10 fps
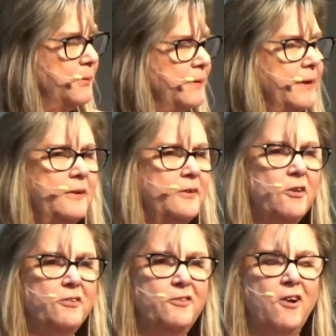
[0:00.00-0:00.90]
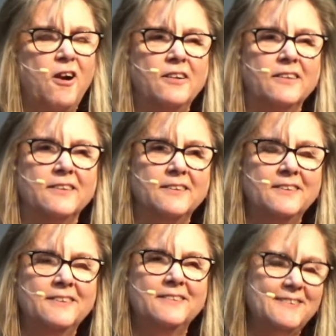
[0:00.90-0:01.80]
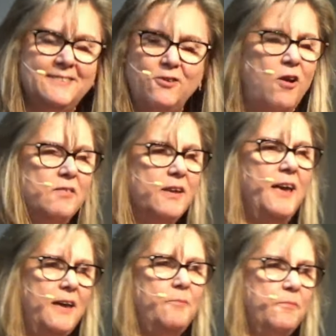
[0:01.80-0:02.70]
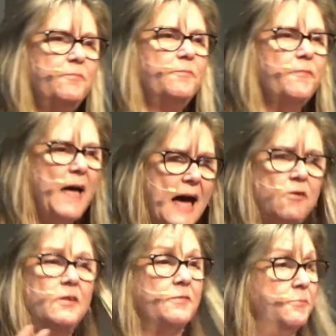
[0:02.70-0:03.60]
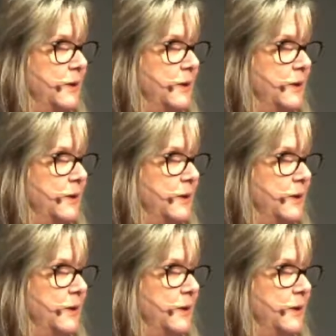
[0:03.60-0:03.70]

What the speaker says: And it all started, this all came out of